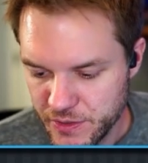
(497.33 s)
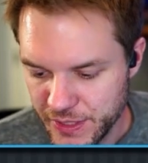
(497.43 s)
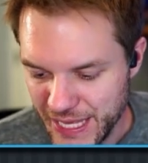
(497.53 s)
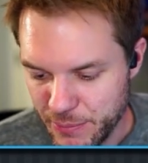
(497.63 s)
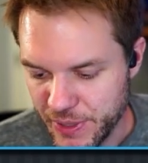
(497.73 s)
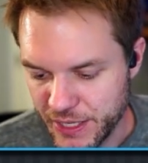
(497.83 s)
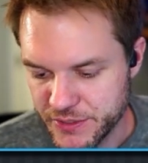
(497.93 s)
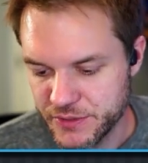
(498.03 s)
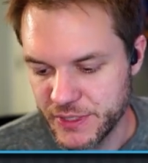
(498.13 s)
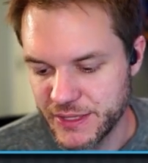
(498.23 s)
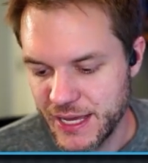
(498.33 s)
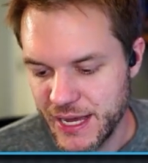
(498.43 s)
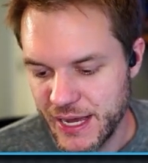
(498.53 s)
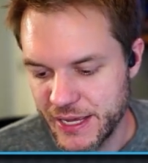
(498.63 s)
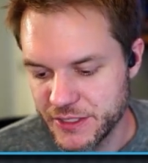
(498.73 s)
the apex, right, the
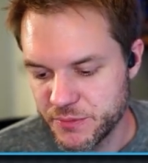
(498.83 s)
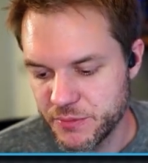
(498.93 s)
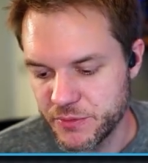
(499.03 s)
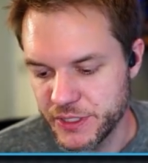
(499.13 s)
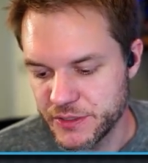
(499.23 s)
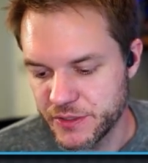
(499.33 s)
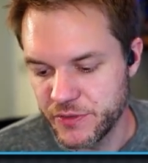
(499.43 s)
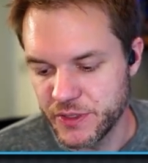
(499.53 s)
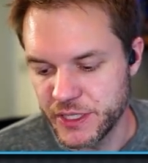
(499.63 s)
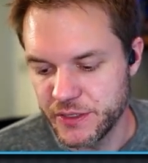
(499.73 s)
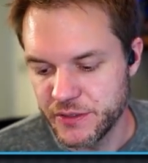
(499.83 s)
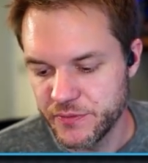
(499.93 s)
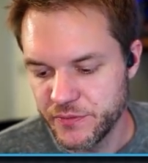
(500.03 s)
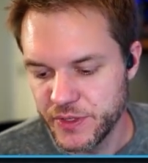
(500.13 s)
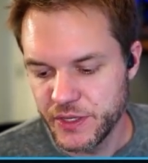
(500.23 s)
highest point of the lid,
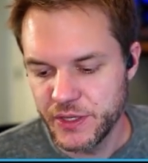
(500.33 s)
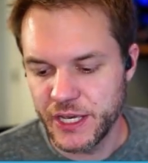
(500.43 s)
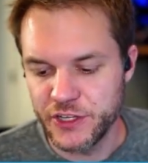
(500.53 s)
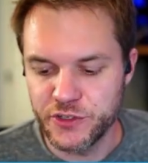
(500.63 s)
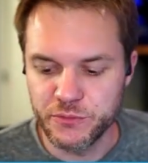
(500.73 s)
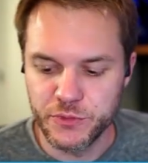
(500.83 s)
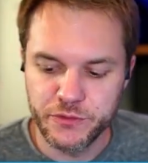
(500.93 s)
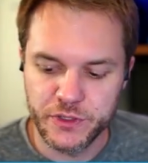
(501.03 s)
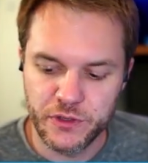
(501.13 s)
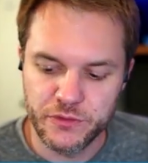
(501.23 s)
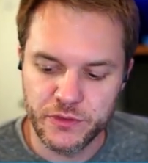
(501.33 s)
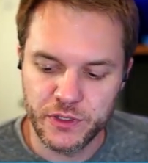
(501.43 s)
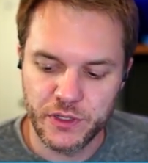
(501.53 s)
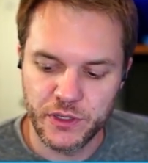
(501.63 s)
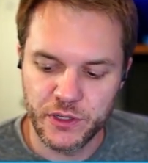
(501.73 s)
and you can move it
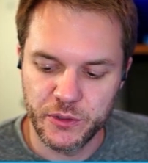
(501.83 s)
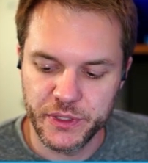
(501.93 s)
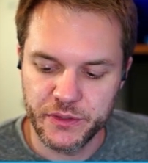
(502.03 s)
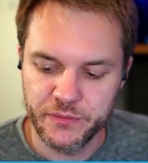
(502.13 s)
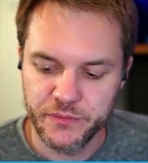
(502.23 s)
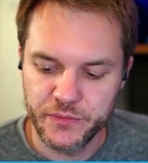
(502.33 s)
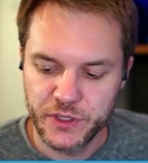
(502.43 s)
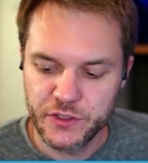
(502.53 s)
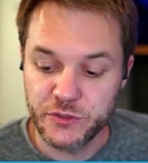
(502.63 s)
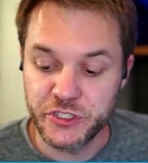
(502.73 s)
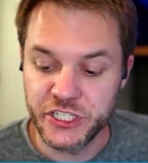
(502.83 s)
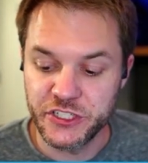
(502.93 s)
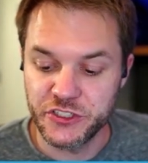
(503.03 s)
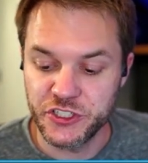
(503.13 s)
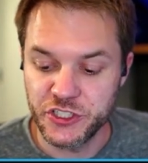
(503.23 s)
over a little bit. So it
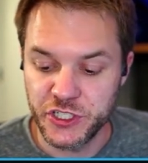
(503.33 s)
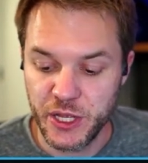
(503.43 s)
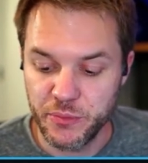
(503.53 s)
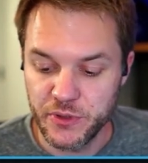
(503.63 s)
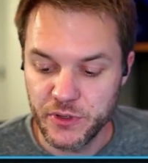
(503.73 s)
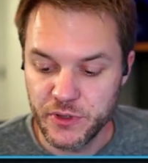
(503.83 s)
changes shape.